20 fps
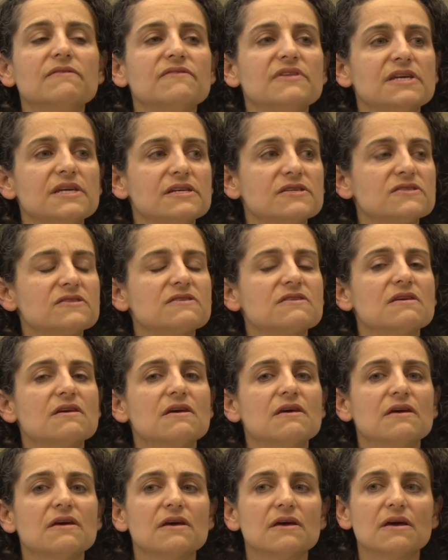of these
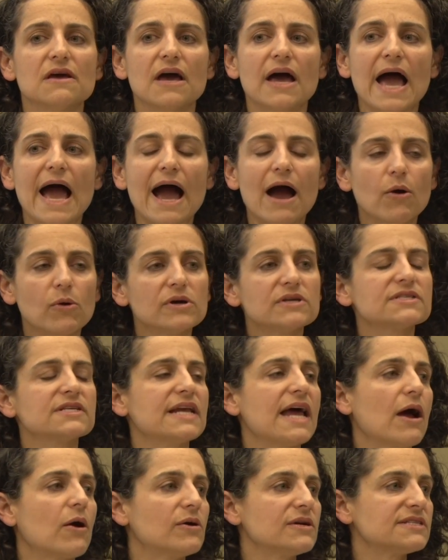hours
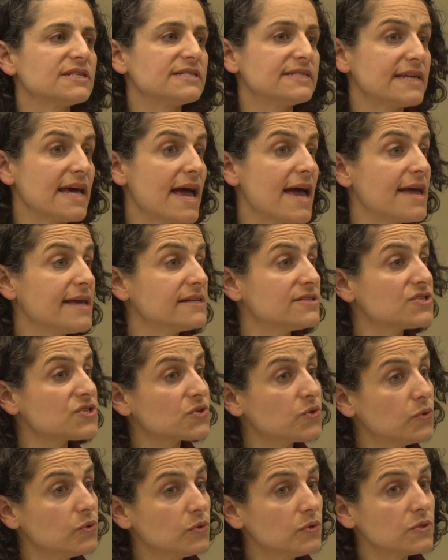and hours a day in
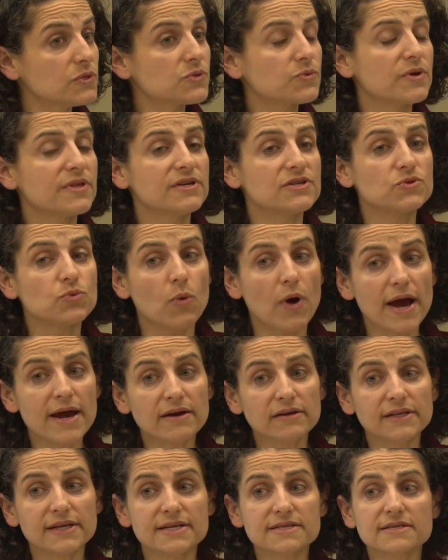schools where there's
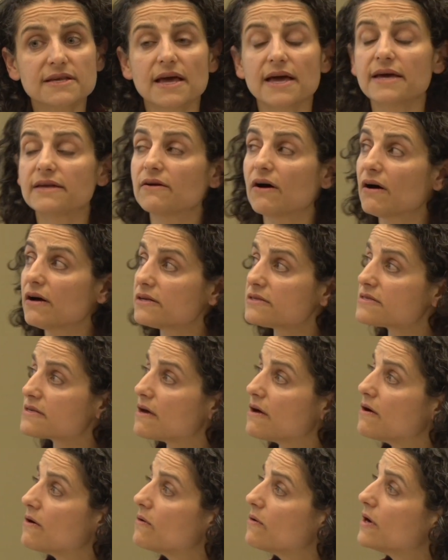wireless, and
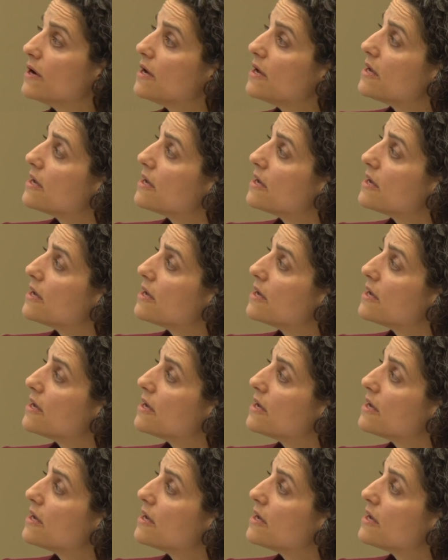also